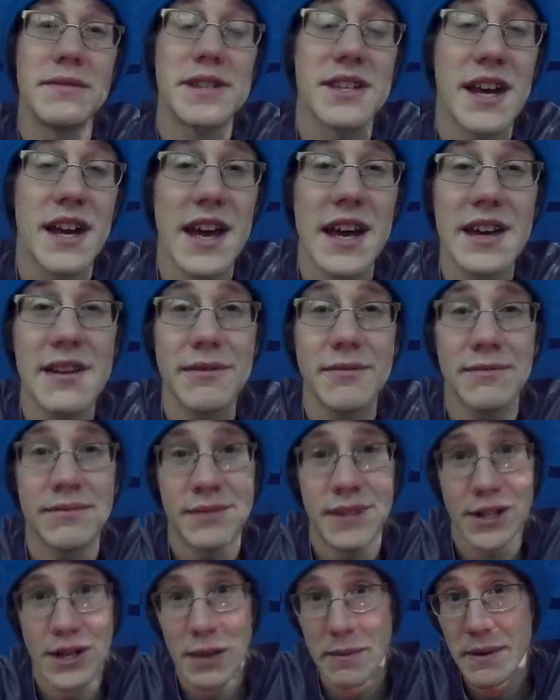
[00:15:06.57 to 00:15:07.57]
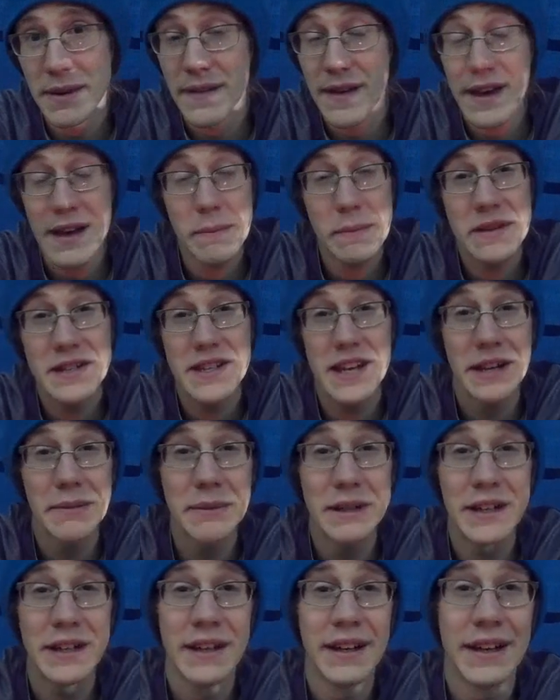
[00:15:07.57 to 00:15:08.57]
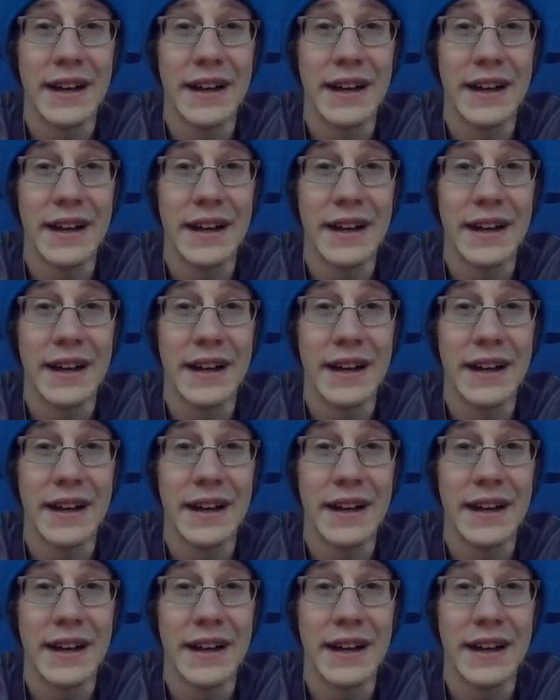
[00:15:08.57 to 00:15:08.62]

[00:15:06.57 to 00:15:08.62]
say, hey, the hippie sent me.